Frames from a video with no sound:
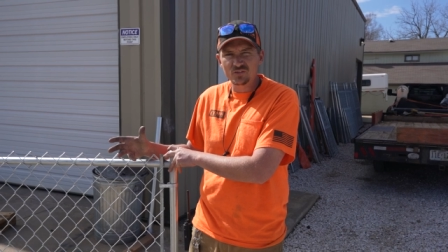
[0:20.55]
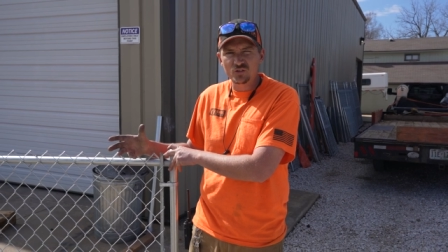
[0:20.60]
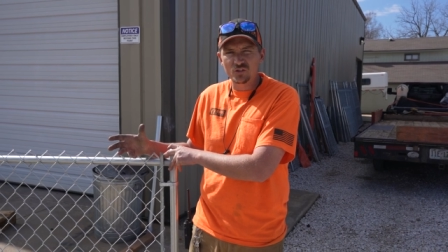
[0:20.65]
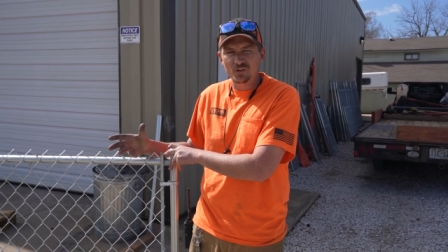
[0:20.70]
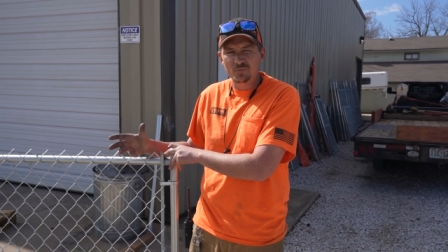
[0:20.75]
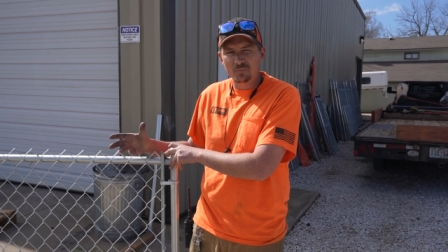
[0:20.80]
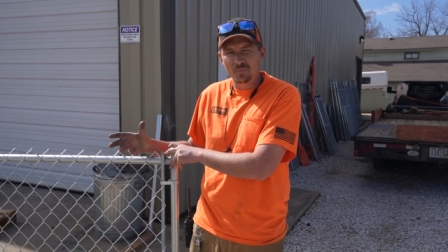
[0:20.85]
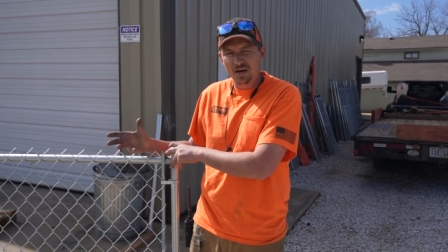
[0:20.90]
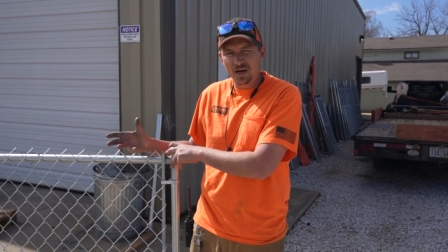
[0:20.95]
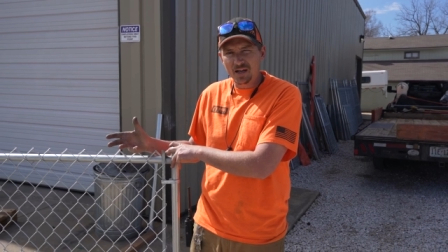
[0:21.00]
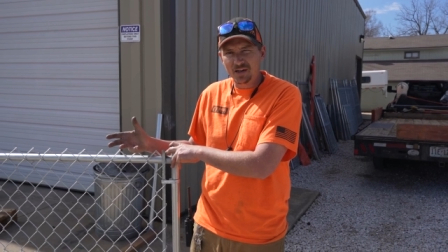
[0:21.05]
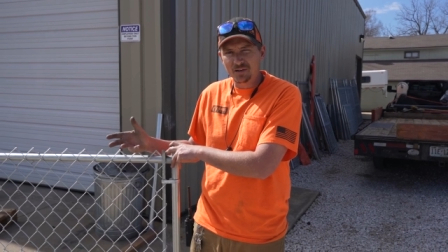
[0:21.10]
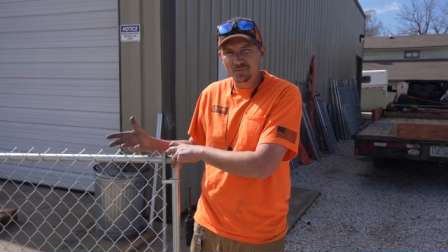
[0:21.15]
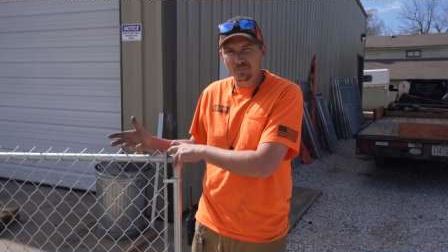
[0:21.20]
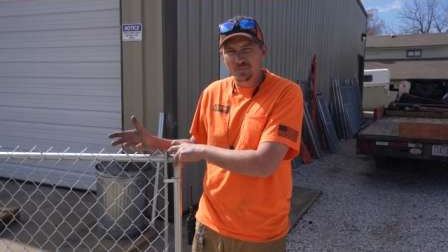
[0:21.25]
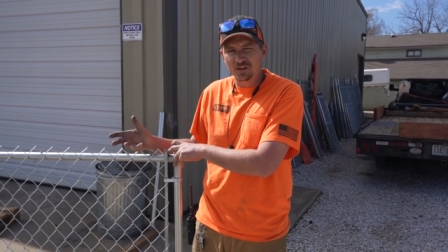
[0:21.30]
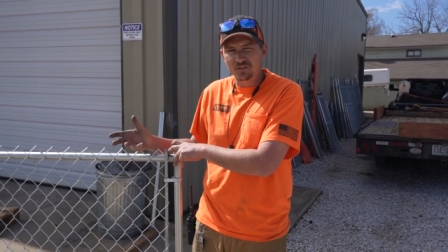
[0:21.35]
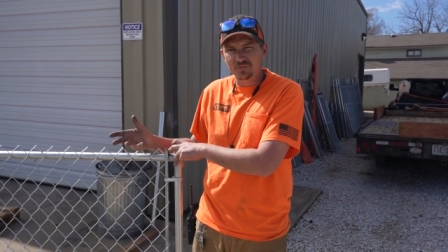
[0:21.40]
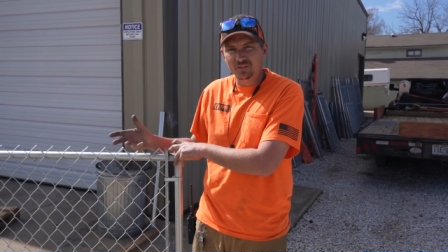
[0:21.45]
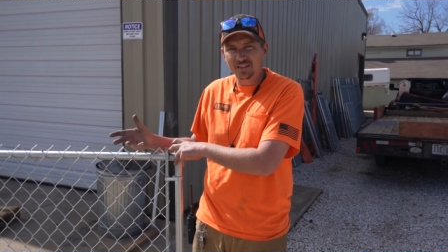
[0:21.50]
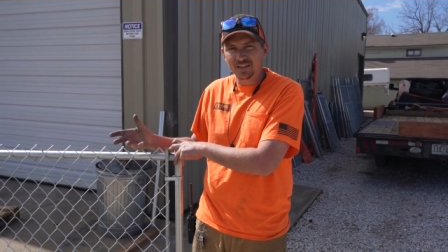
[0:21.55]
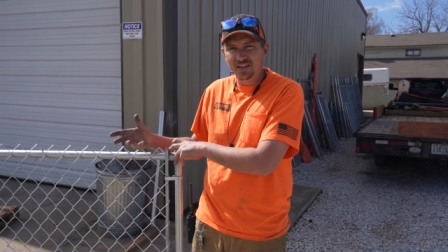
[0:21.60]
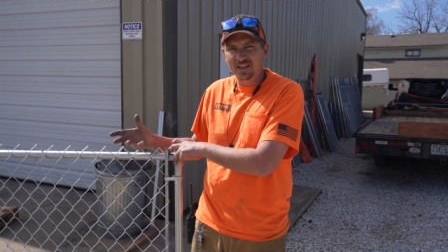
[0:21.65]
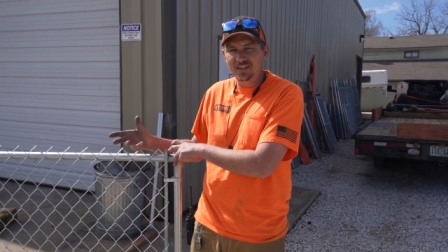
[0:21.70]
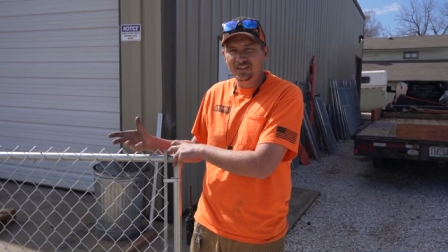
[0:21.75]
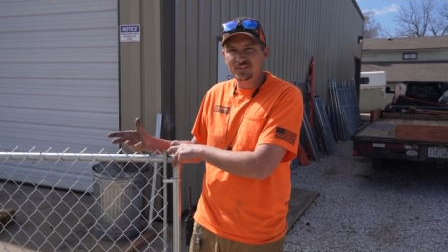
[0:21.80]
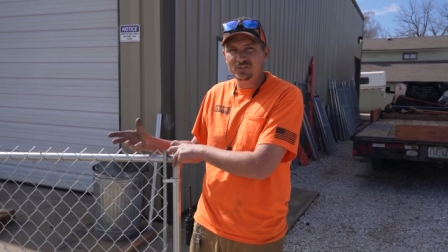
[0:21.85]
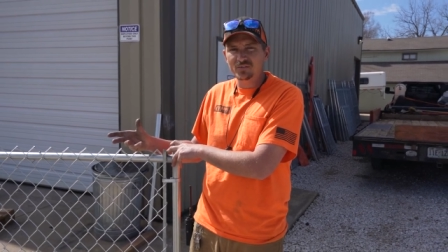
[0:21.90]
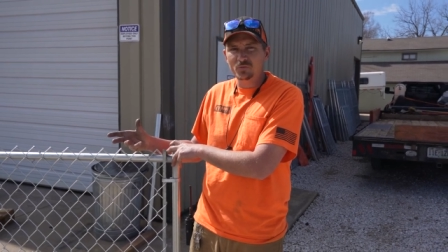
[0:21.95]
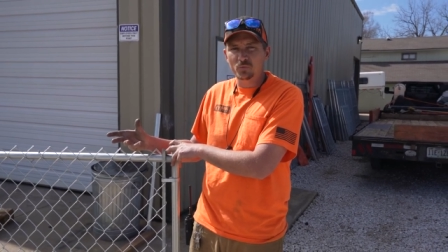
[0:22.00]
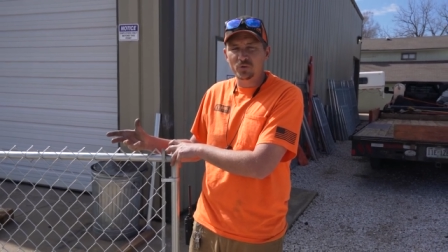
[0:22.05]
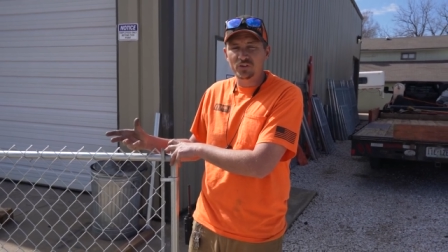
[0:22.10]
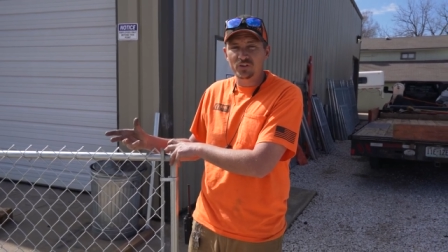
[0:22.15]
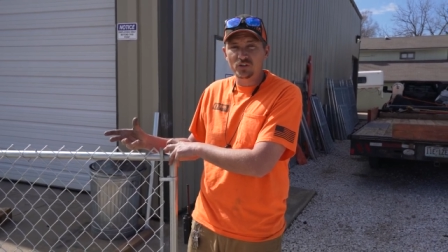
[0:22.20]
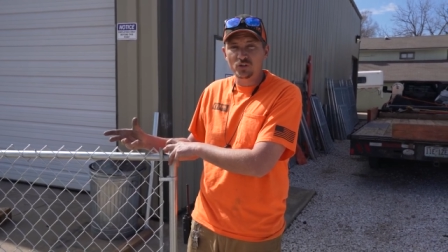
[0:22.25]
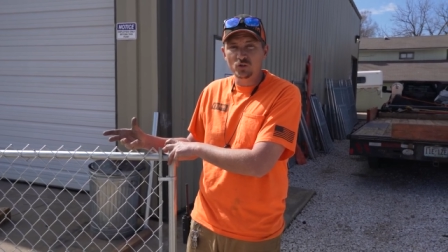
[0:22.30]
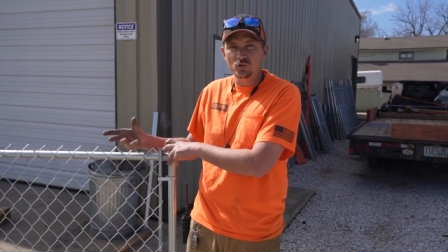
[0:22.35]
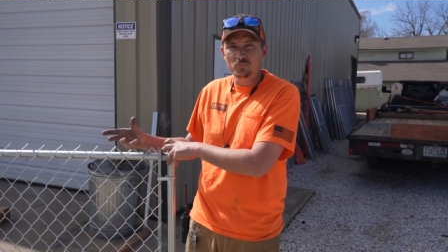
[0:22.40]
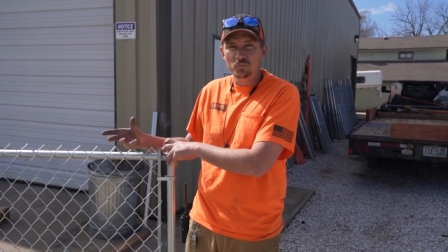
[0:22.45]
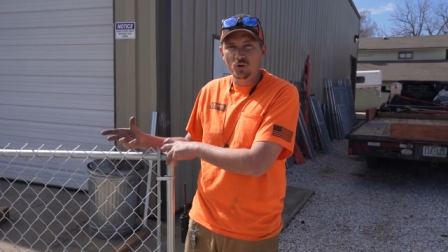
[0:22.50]
to the bottom of a gate with a
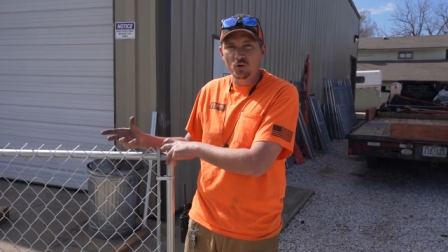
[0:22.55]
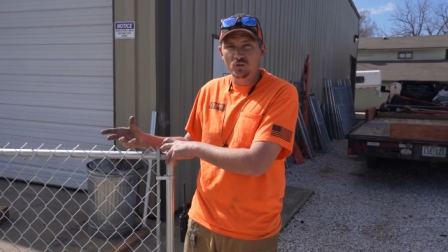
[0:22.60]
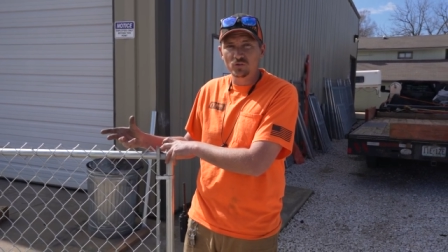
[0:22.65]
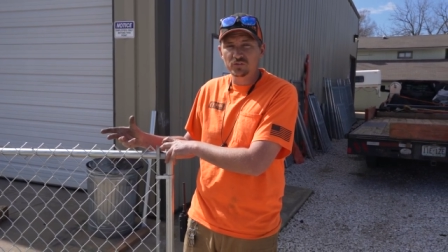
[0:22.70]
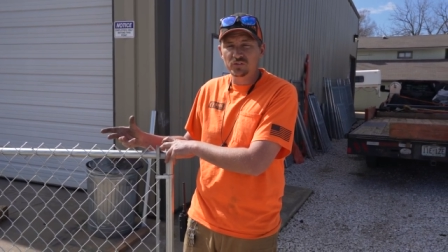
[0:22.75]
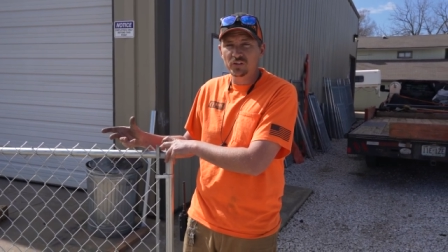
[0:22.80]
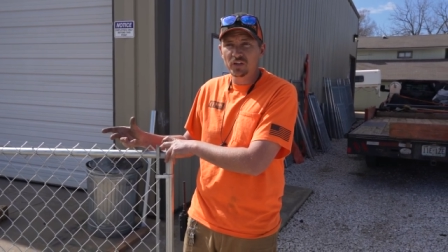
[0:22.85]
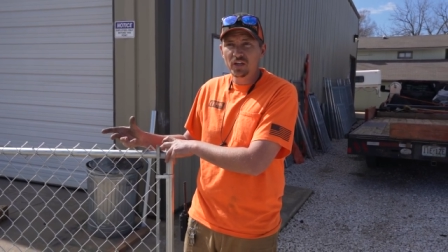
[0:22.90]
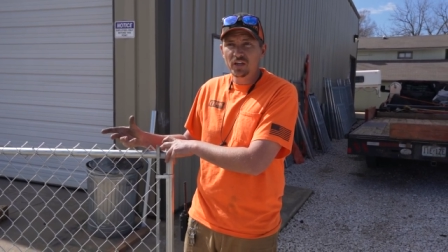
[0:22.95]
U-bolt.